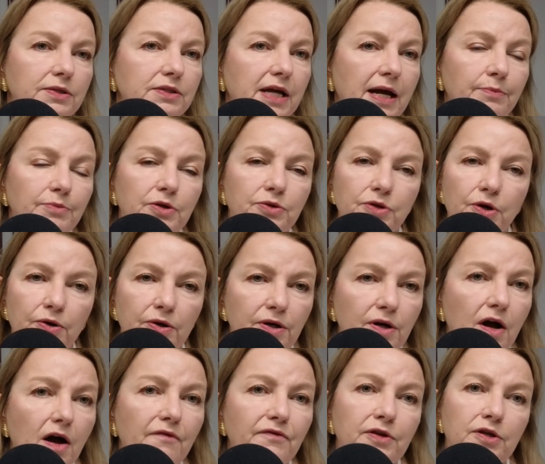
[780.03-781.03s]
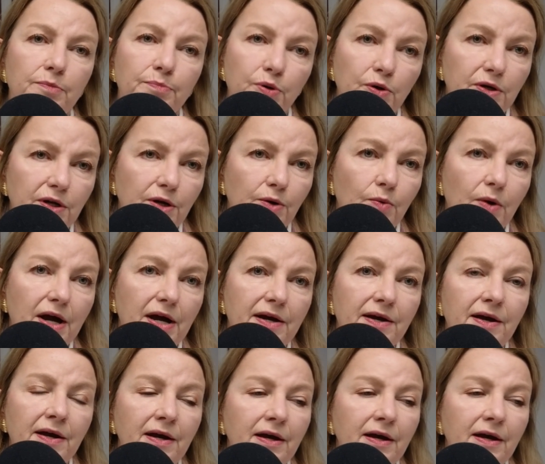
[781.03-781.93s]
time to turn it off and to put it away.